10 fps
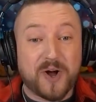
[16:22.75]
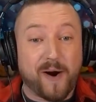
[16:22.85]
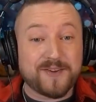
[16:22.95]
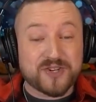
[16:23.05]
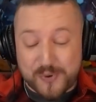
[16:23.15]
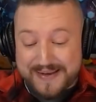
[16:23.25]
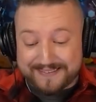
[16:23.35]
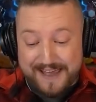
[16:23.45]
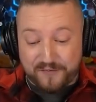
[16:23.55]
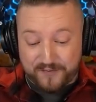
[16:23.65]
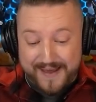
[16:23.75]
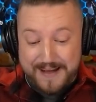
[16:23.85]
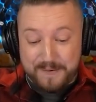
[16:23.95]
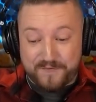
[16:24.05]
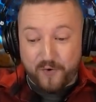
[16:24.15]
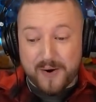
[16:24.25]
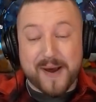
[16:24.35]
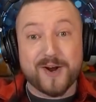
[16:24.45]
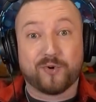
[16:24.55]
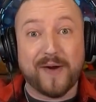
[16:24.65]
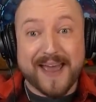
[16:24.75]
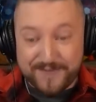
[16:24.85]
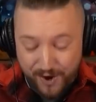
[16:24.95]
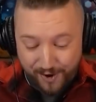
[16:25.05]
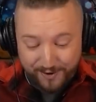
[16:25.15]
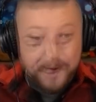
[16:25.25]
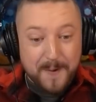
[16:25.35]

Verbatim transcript: Archer Queen left lane before I went Graveyard?